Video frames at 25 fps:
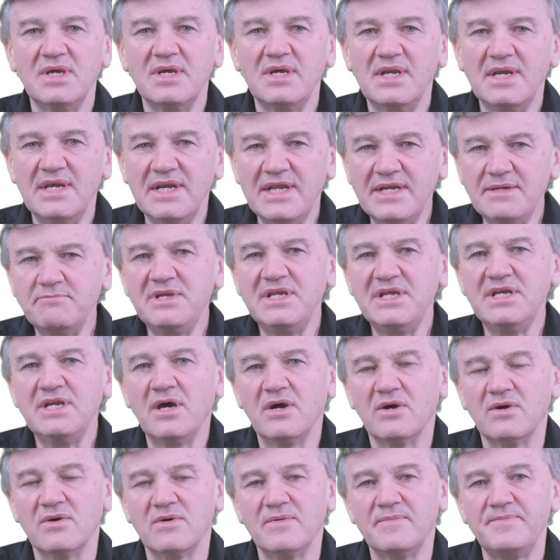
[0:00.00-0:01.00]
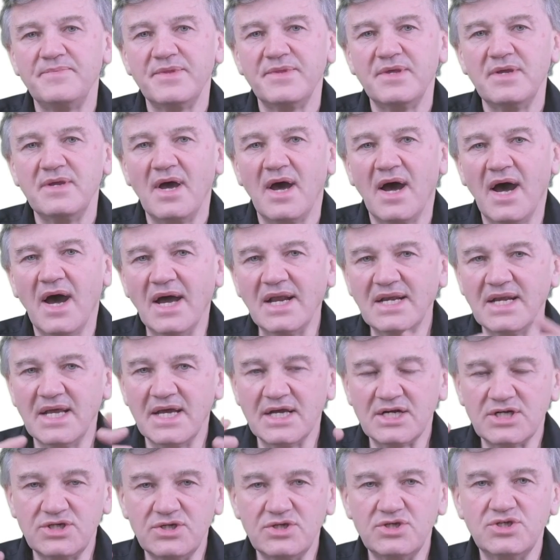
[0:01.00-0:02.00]
let me know. I'd like
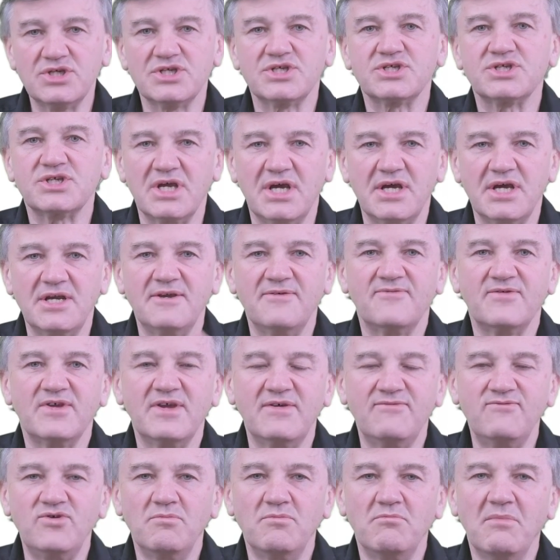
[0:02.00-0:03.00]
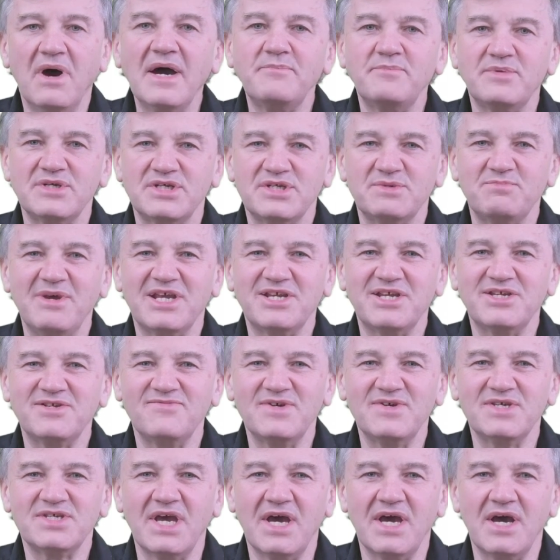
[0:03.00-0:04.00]
to just kind of give you my perspective
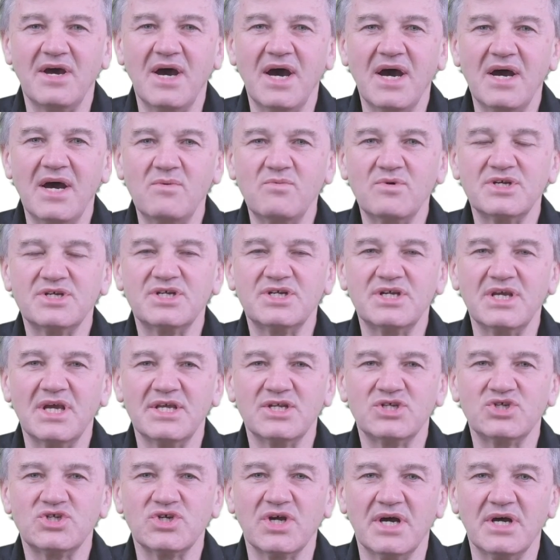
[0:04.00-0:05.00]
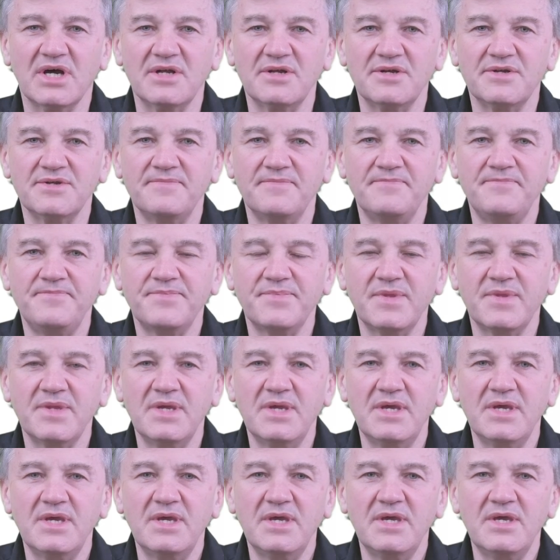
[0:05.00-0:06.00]
as how I would tell a child.
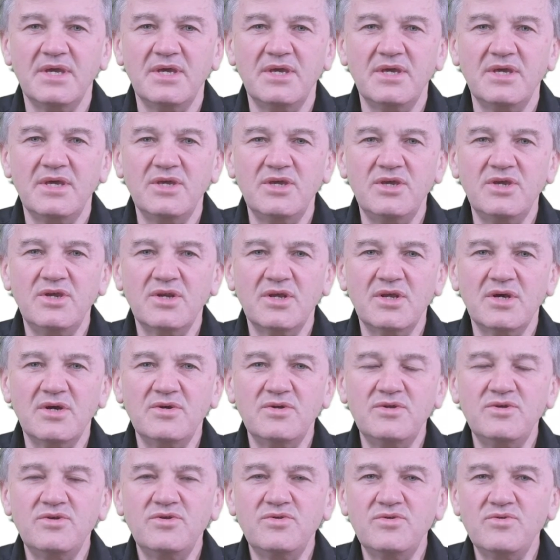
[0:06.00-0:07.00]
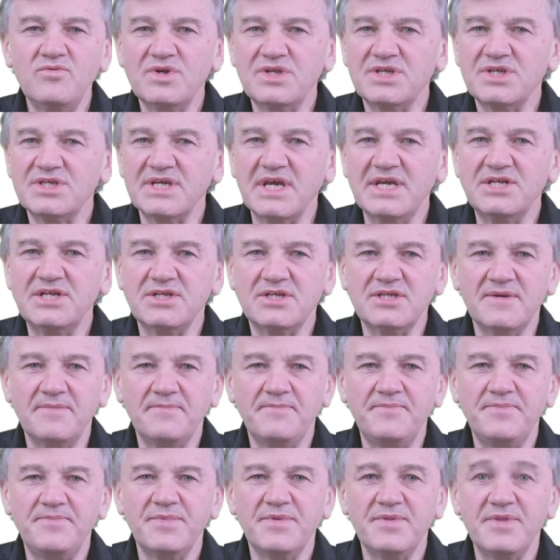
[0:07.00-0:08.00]
You know, you would say to
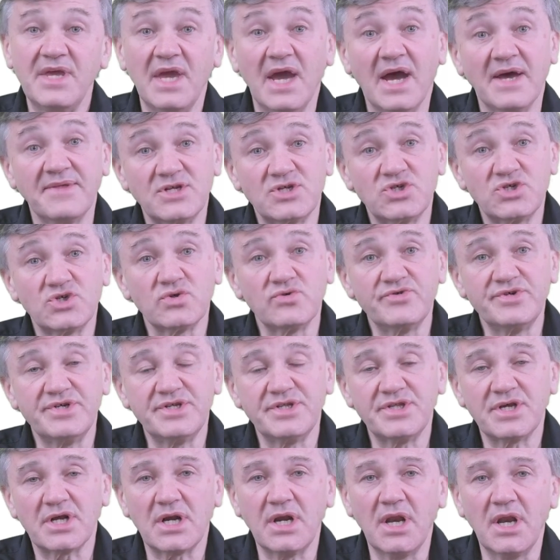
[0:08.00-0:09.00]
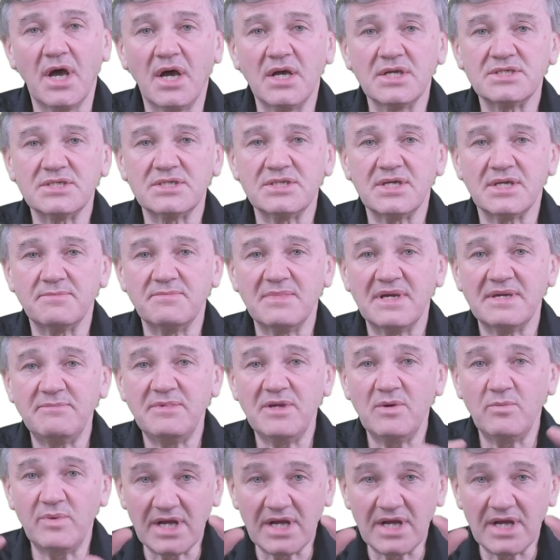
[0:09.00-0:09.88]
them, the other children in the class that maybe wear